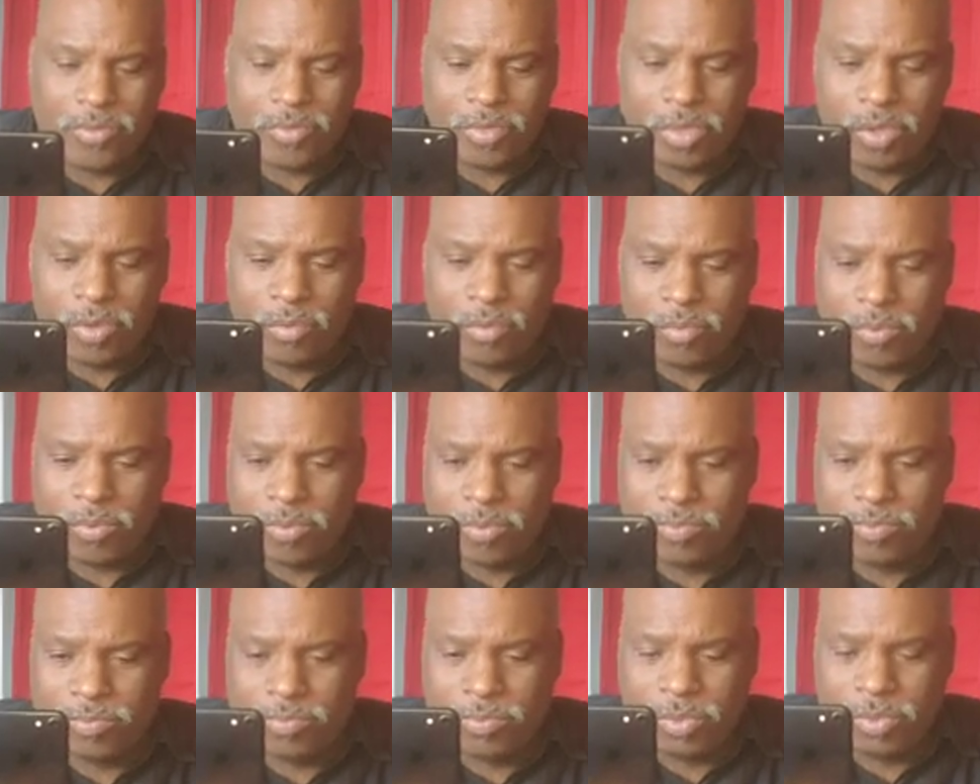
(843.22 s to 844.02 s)
out of you
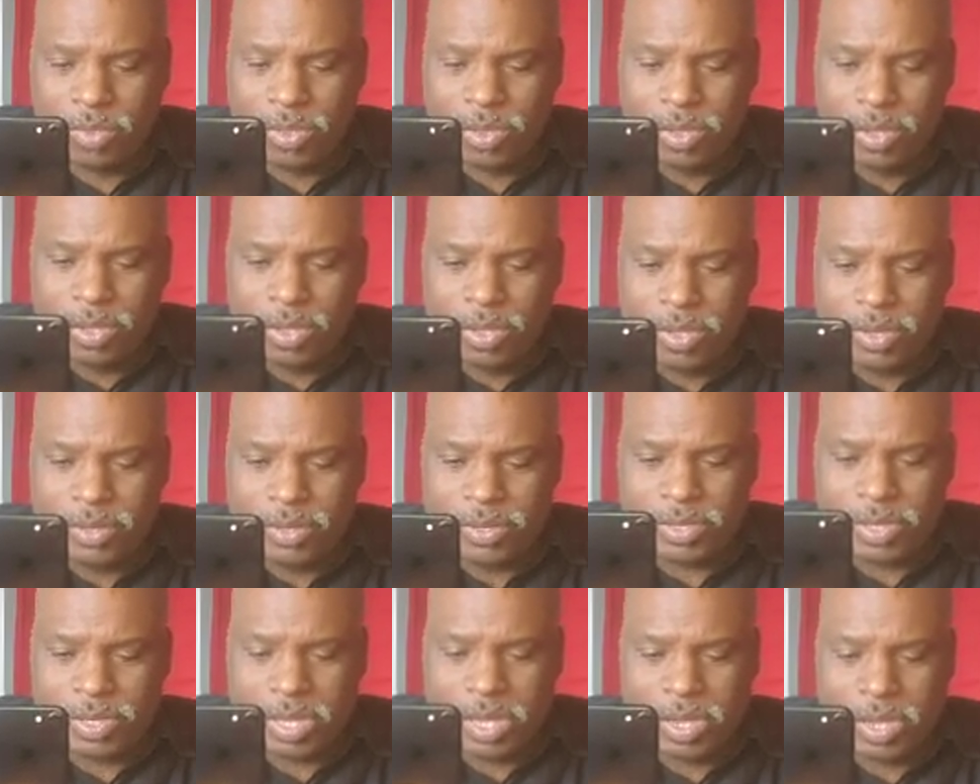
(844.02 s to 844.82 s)

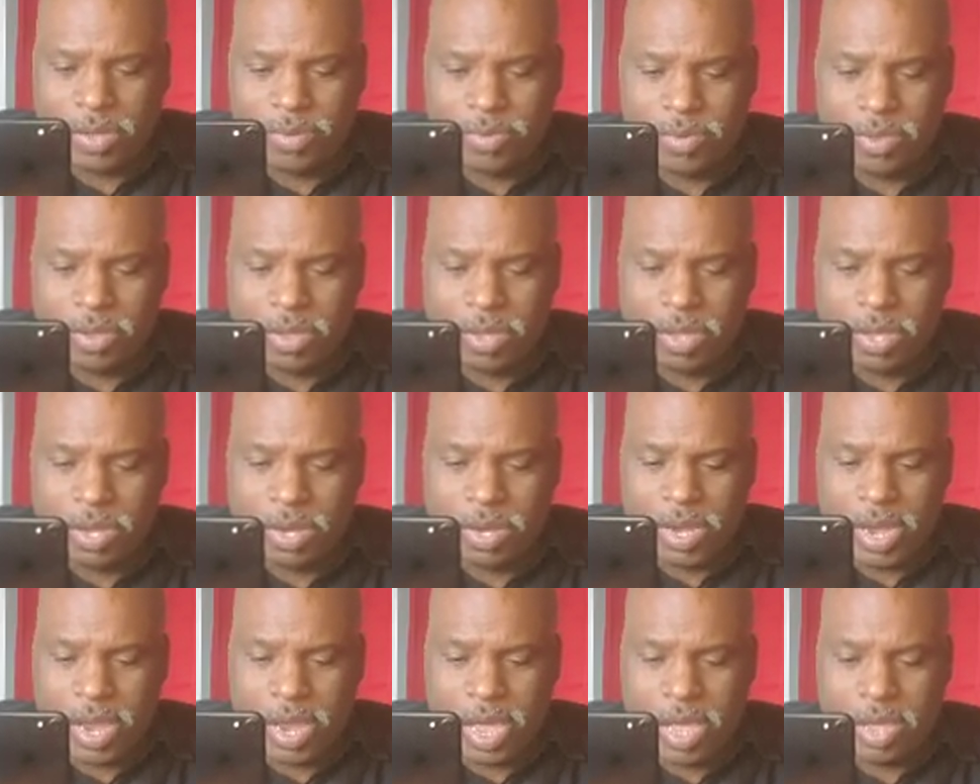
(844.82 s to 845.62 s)
and stuff.
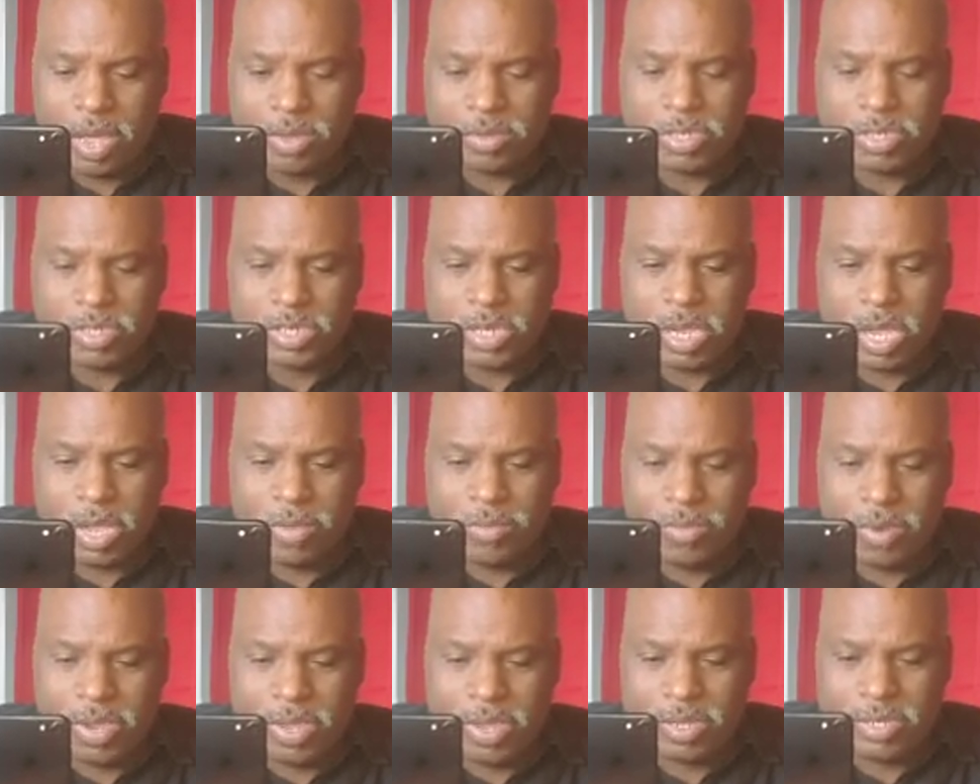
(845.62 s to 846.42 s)
Now
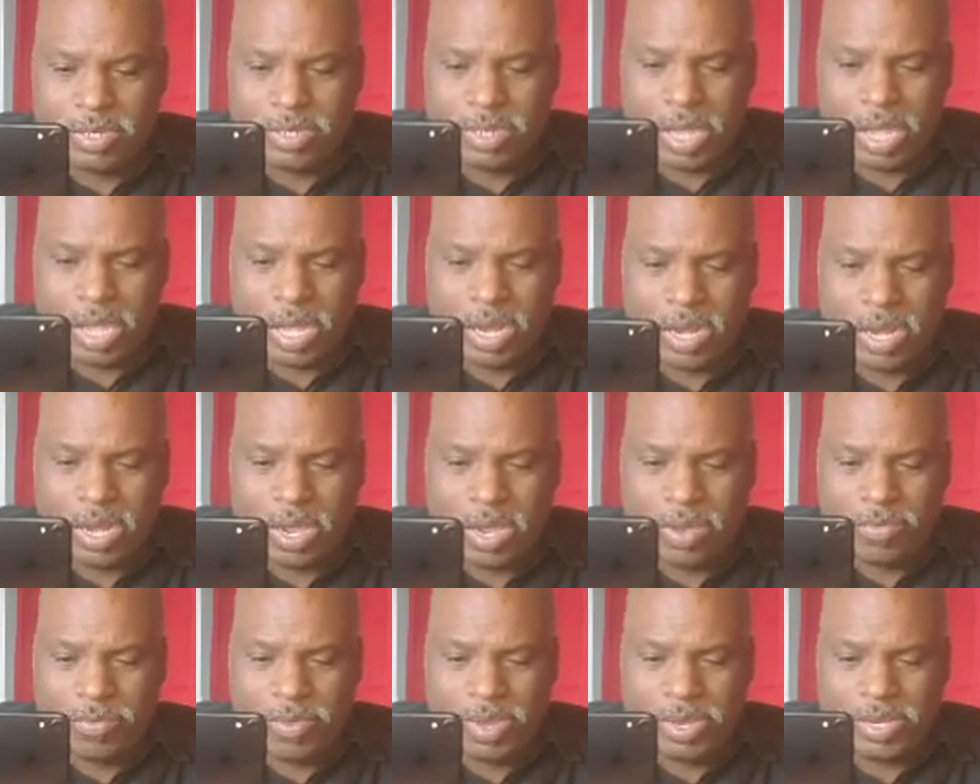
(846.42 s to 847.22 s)
sharpness, I
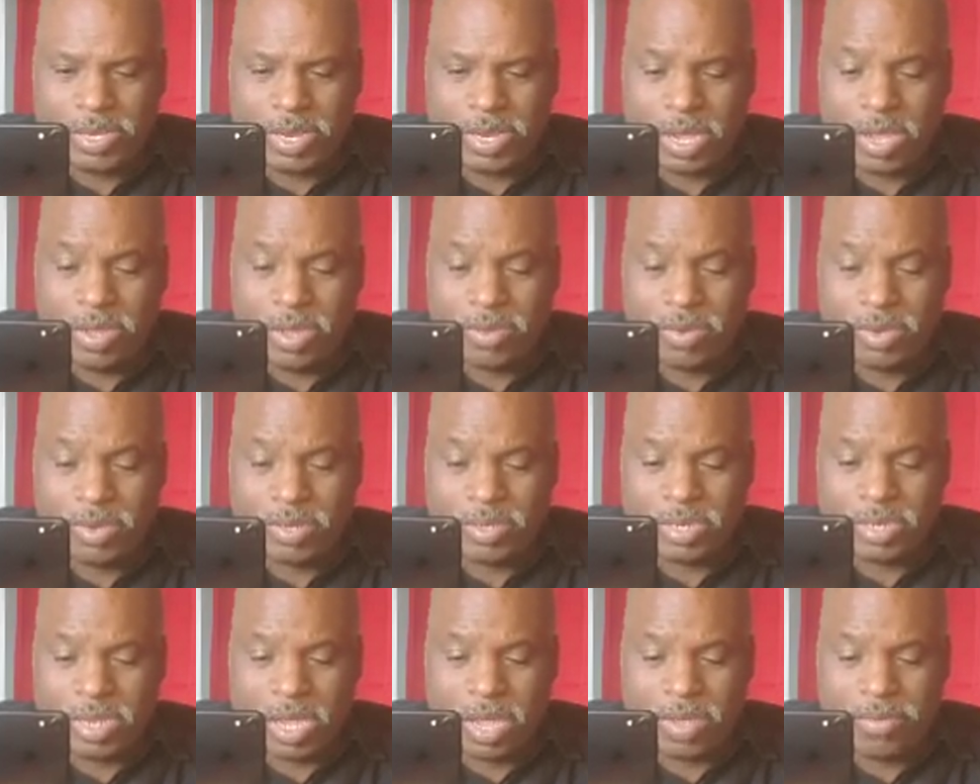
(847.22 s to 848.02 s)
love raising
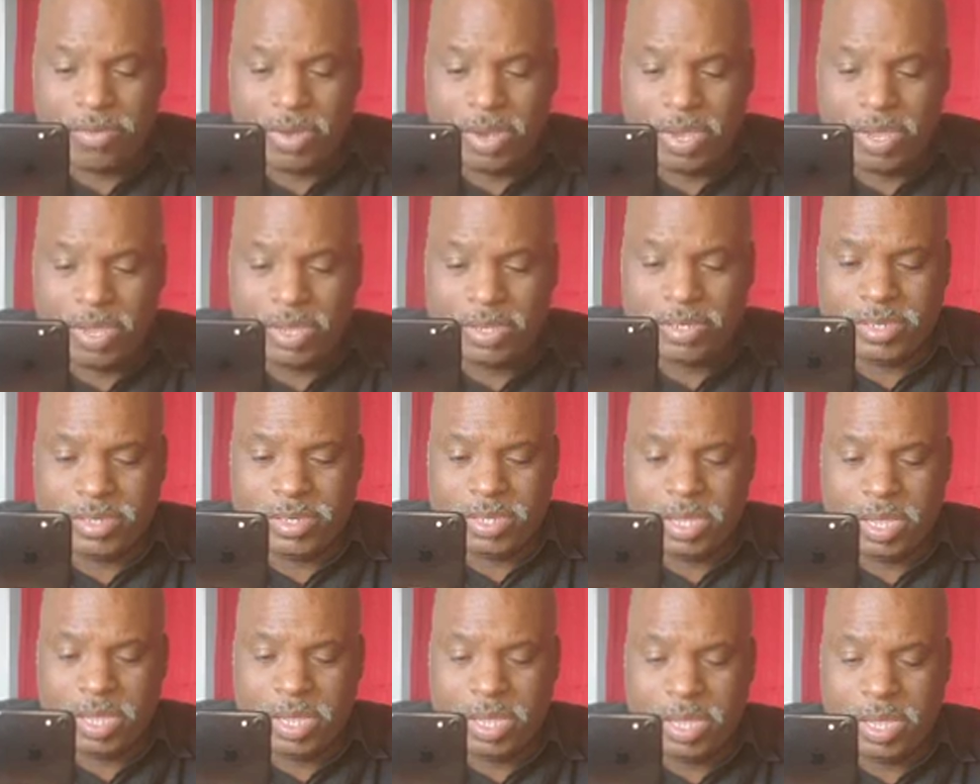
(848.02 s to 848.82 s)
up the
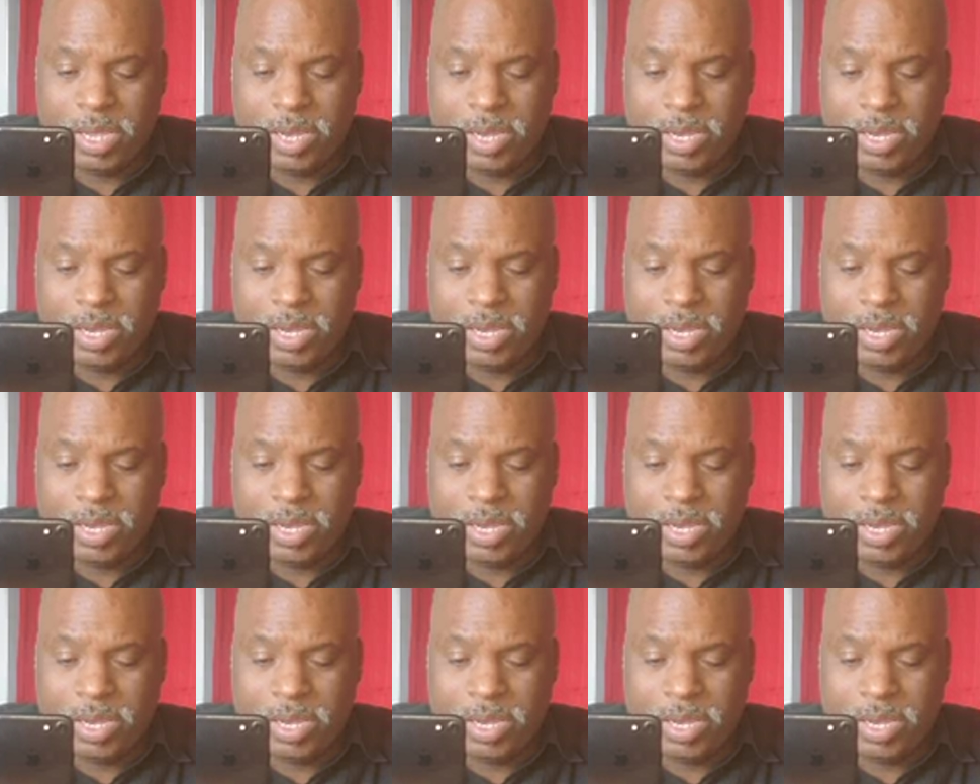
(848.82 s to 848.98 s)
sharpness.